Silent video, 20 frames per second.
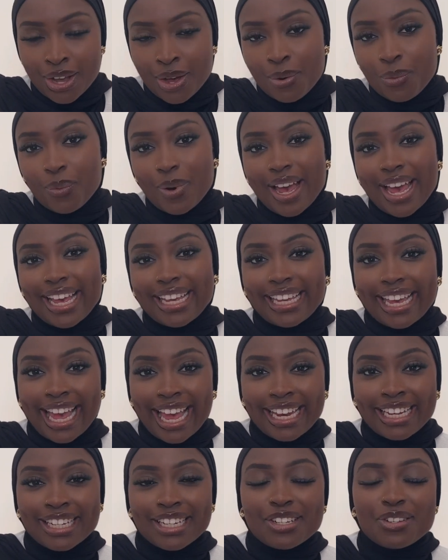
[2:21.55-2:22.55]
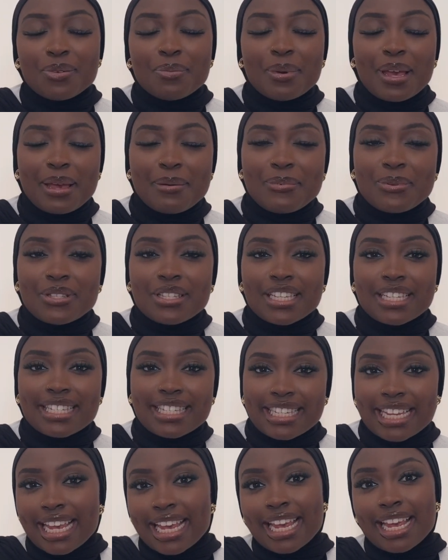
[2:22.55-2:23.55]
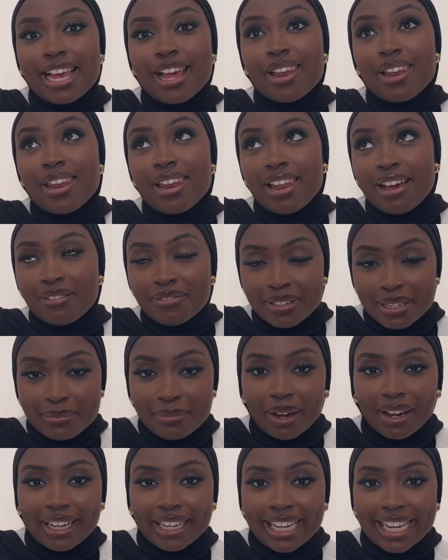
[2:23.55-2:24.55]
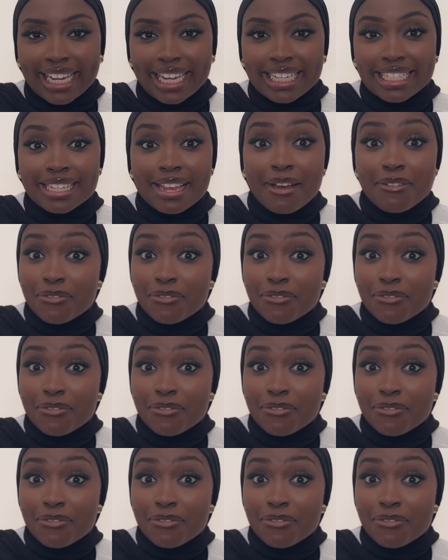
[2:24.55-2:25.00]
where again, you'll be able to see lovely monkeys,